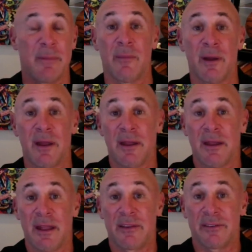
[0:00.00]
but
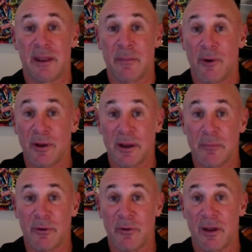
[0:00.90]
it's not a marketing
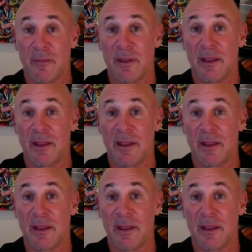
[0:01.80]
program.